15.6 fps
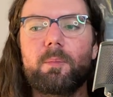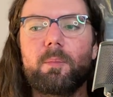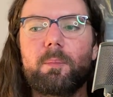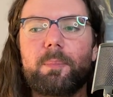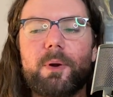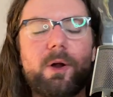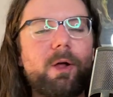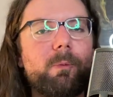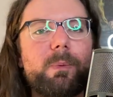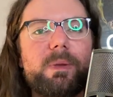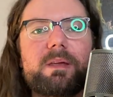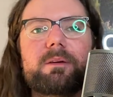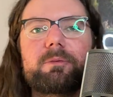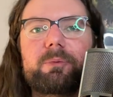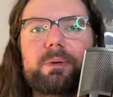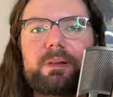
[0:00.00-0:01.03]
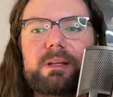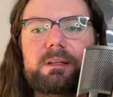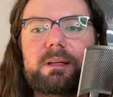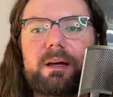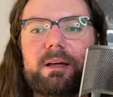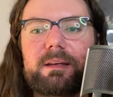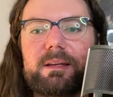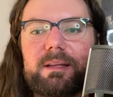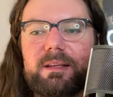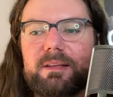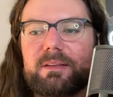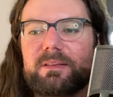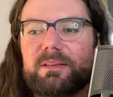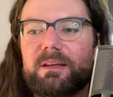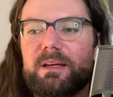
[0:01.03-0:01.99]
but all we have really done
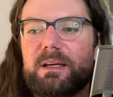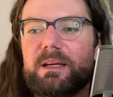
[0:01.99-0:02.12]
is